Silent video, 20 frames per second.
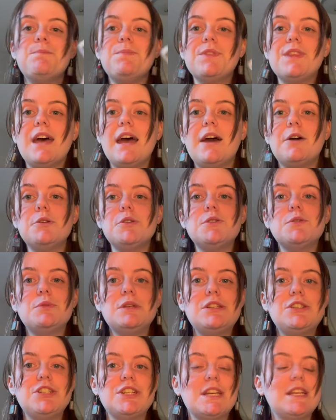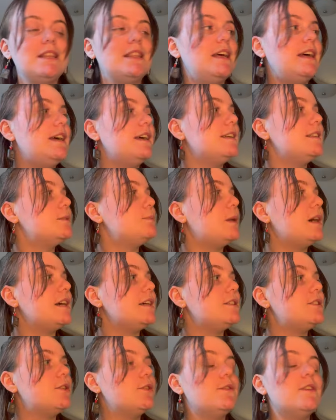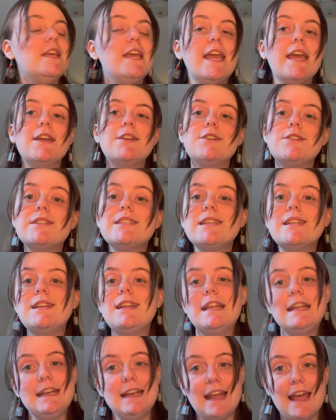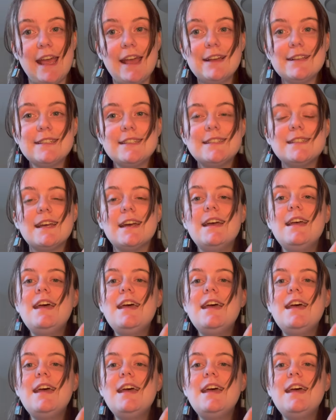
The House with Chicken Legs by Sophie Anderson next.